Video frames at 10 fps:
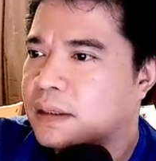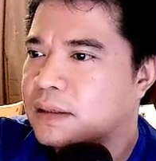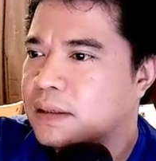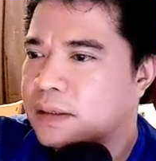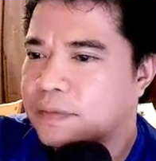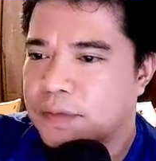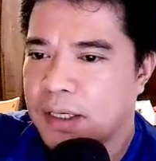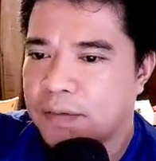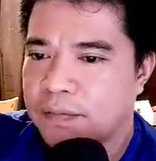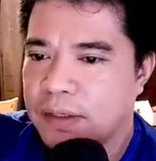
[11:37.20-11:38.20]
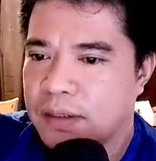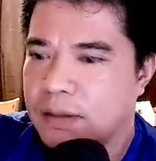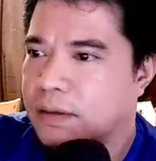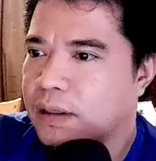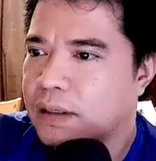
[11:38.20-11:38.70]
see if we have here.
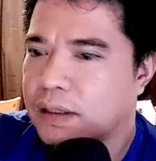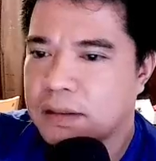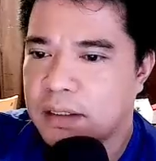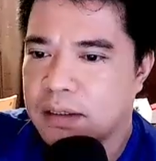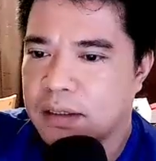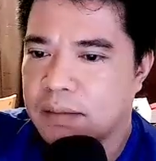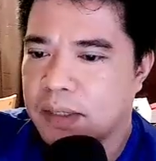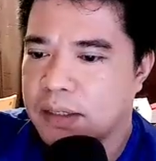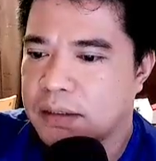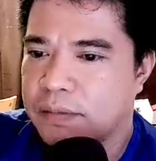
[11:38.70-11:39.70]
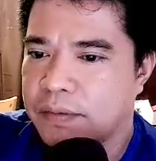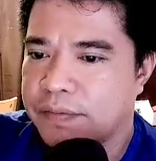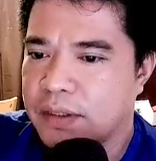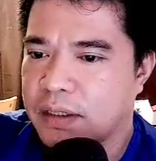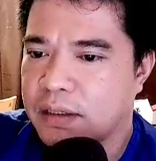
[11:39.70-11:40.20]
Okay, that's crit rate plus 3. We have
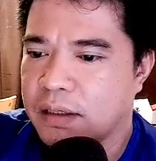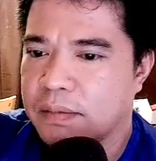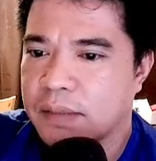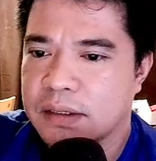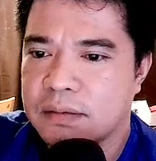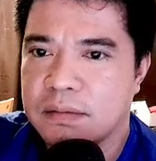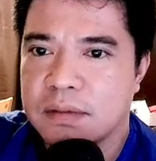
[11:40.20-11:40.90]
your crit rate plus 2.